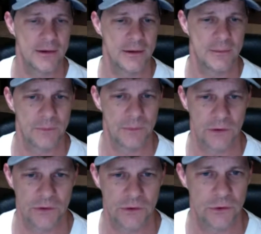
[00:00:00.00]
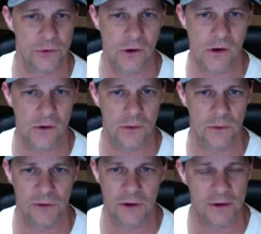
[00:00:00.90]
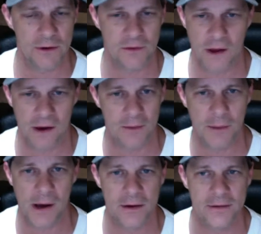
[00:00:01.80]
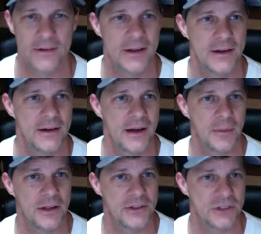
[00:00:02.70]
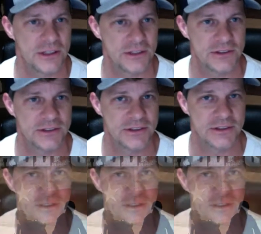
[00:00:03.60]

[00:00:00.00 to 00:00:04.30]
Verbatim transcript: Um, this new song, we're very excited about it. Again, I pledge allegiance is the